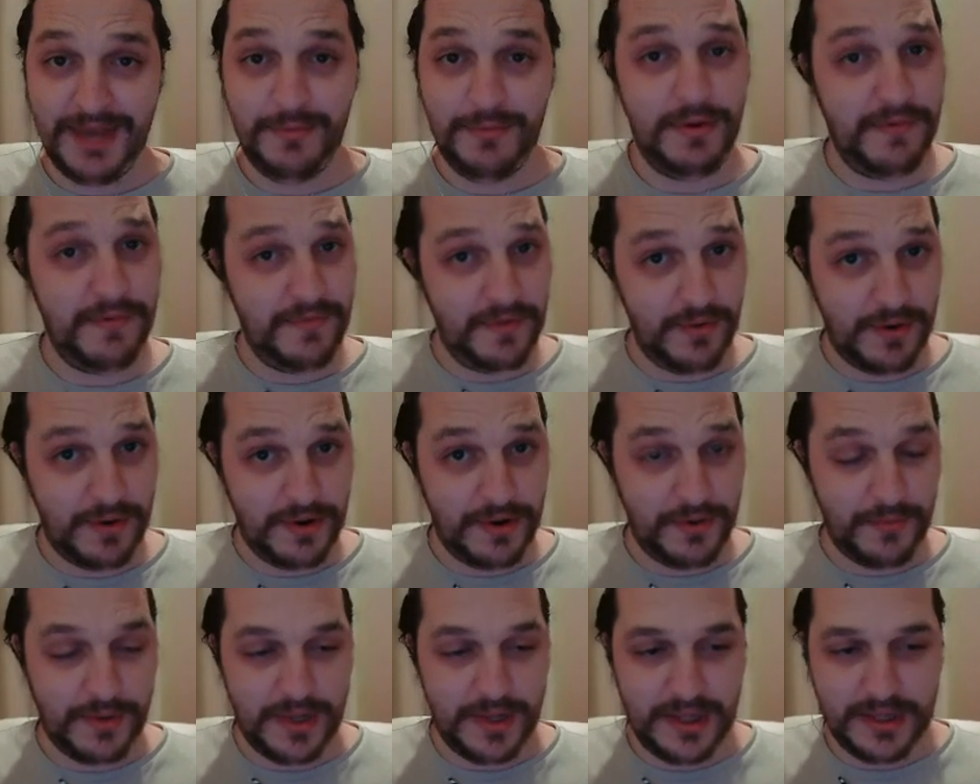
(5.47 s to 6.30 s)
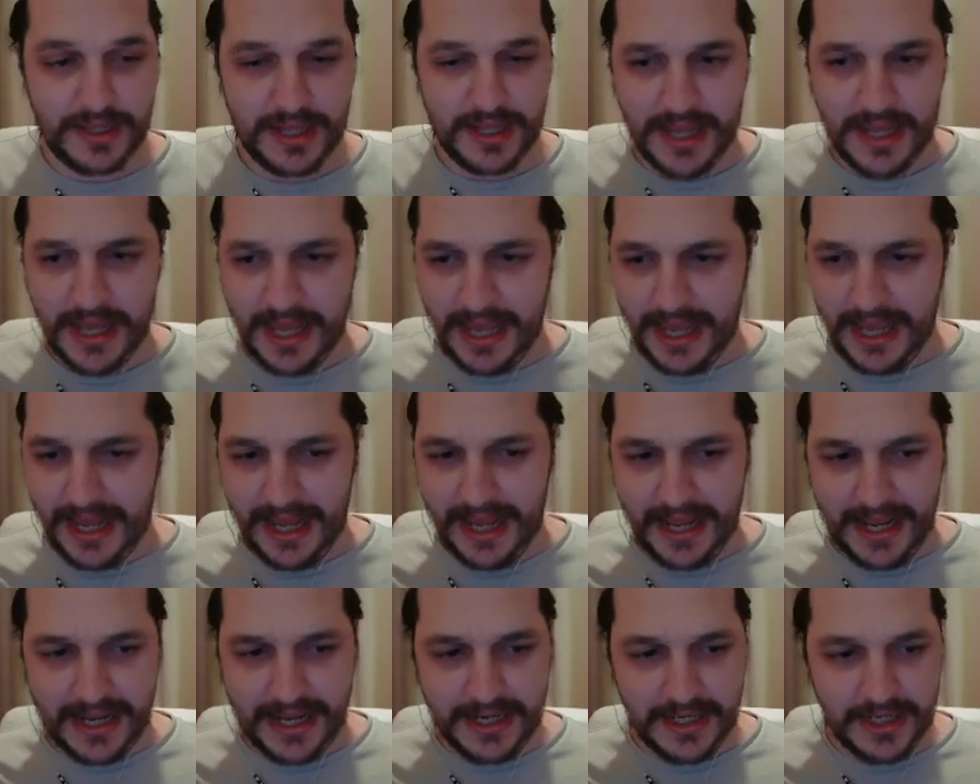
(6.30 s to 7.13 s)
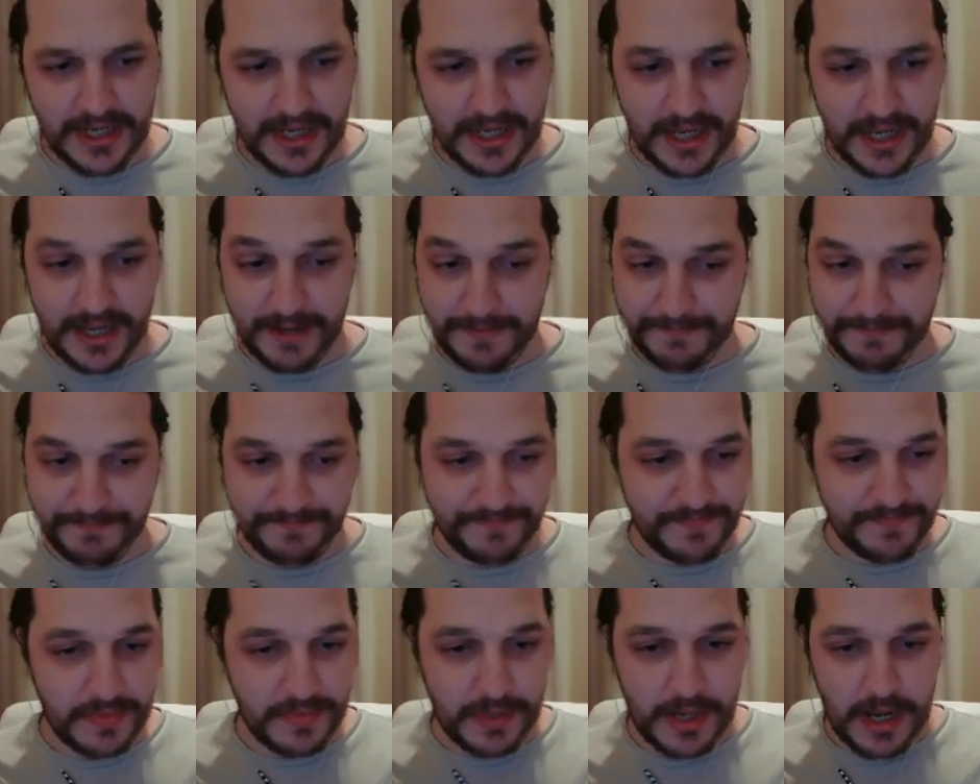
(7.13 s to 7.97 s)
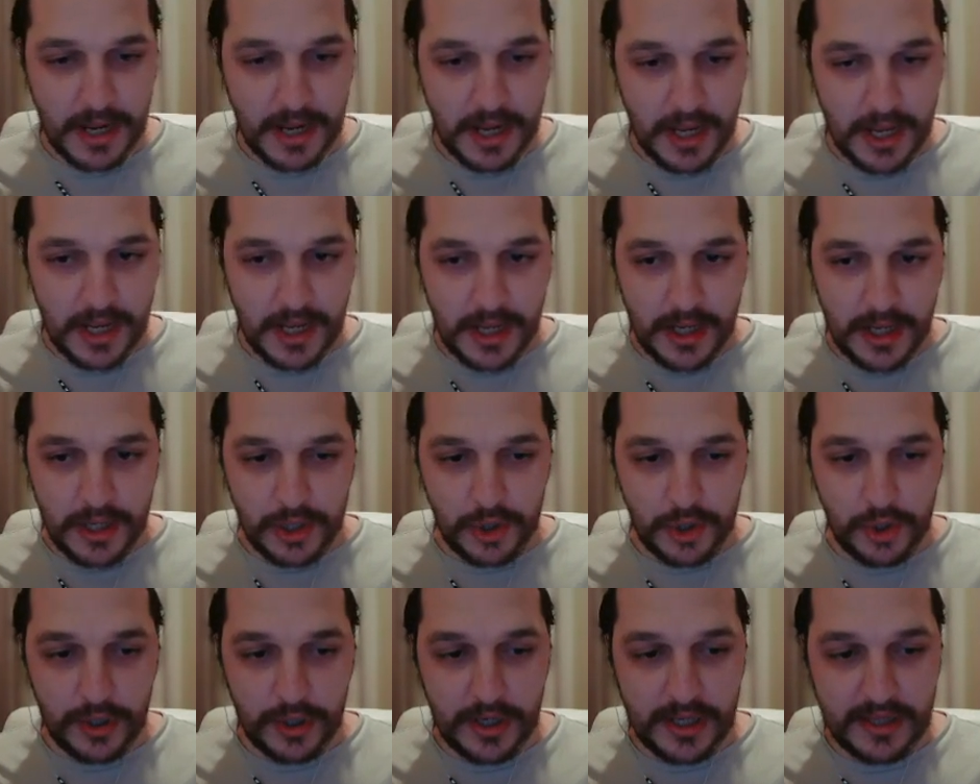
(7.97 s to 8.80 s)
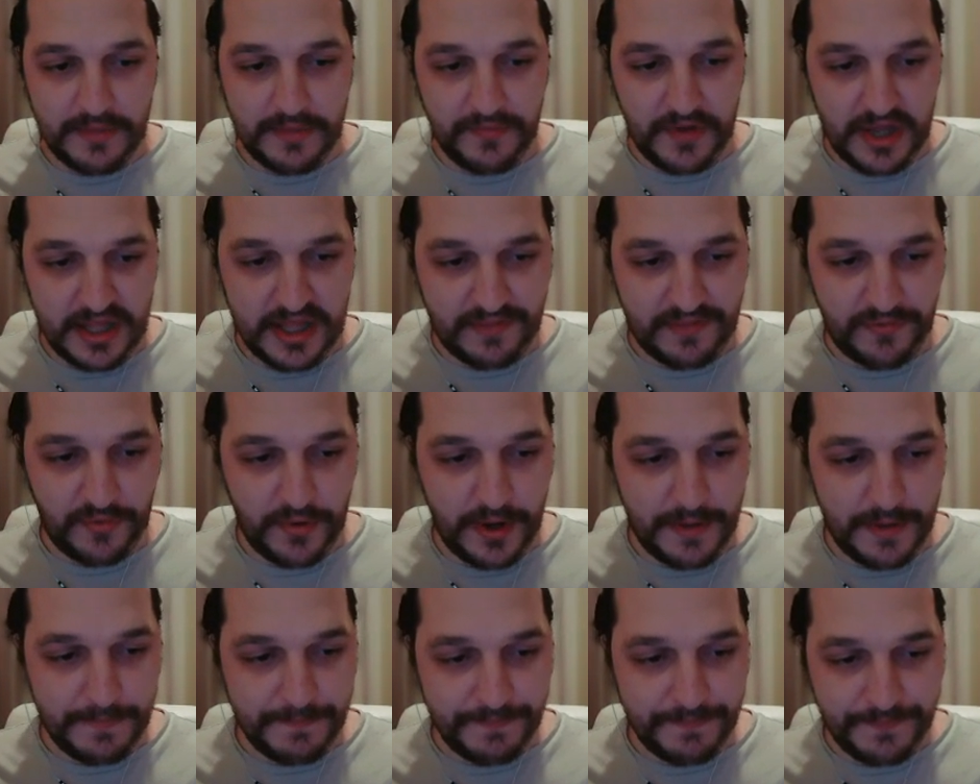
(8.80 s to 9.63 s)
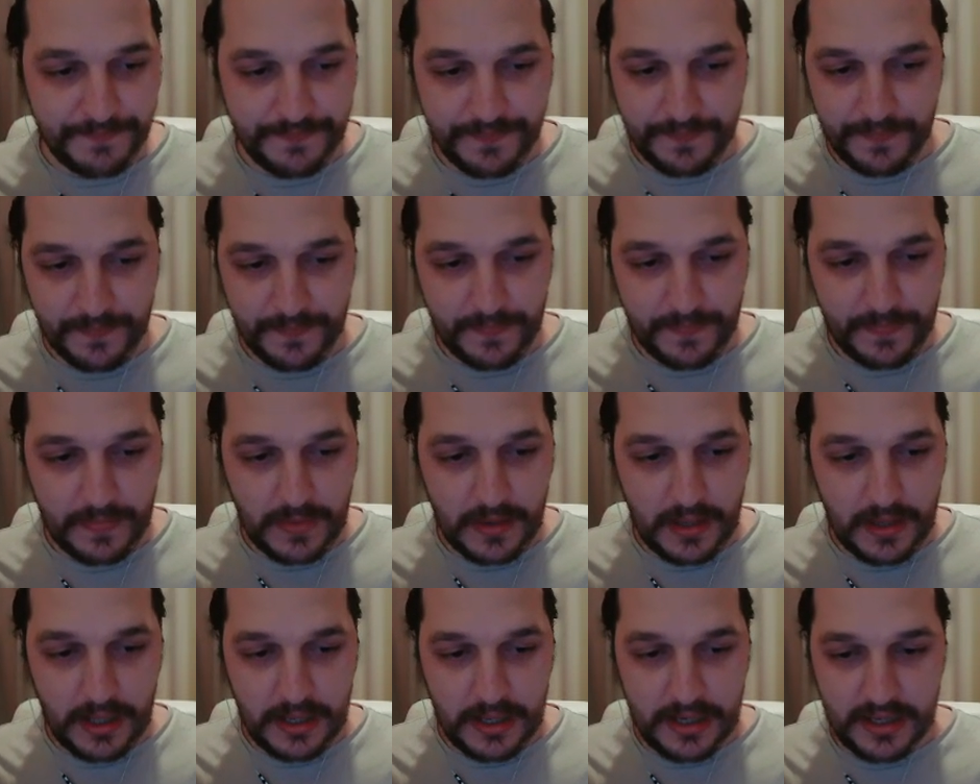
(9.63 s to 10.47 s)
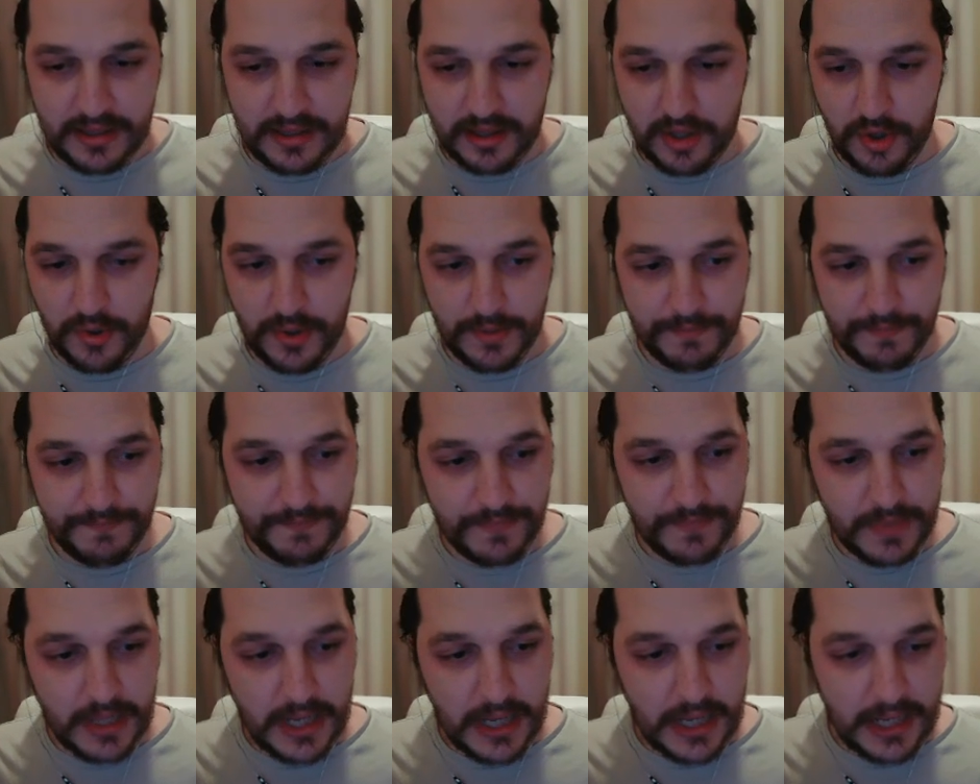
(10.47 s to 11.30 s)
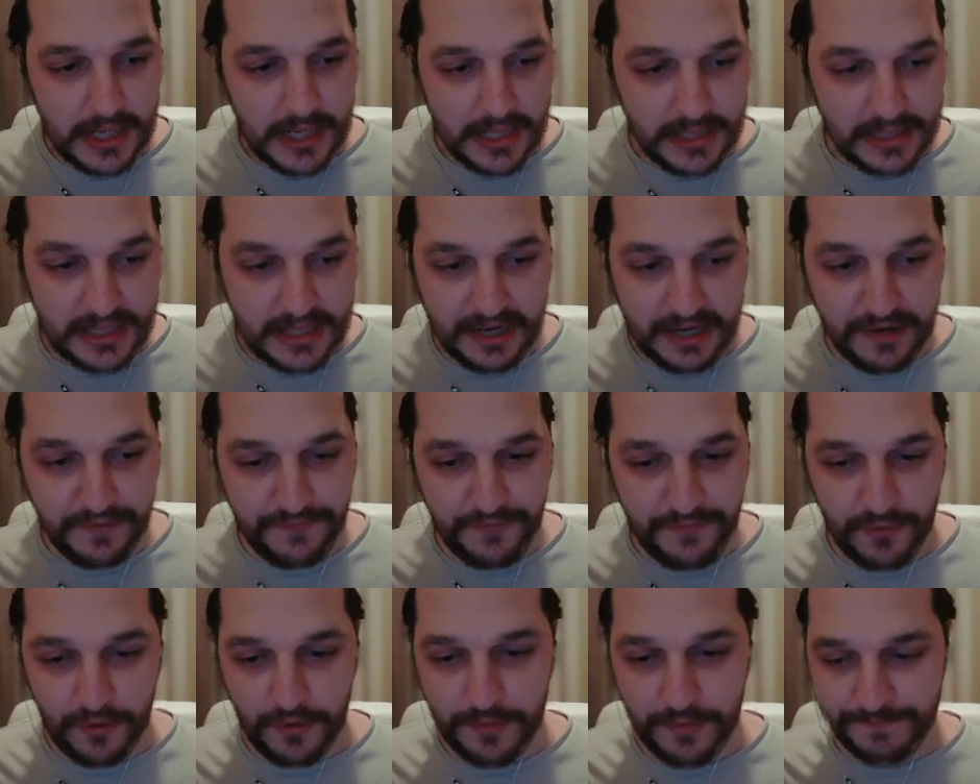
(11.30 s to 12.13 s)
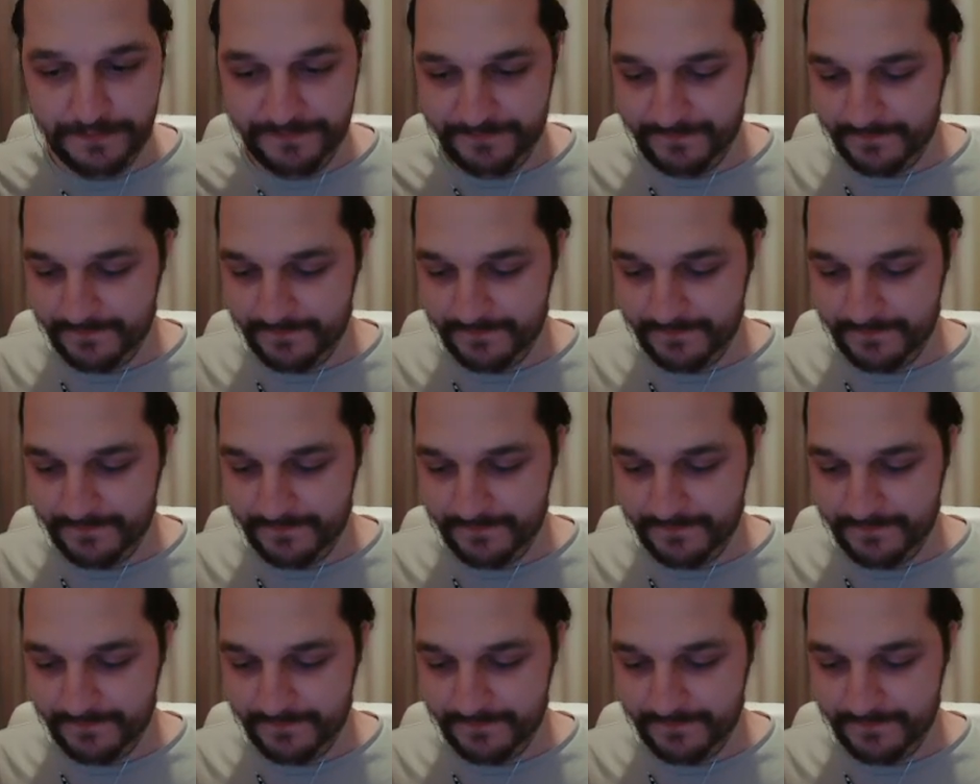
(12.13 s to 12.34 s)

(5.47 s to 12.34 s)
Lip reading: wherever you are in the world. And you guys have asked for it. Let's do it. Denethor.